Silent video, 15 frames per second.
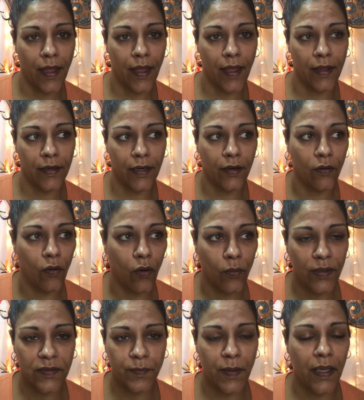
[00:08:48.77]
and it'll
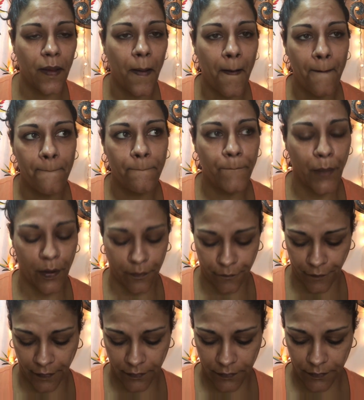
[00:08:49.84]
always be
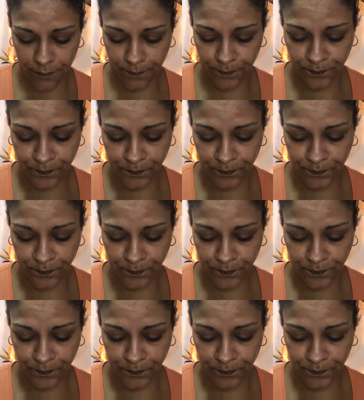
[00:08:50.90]
perfect.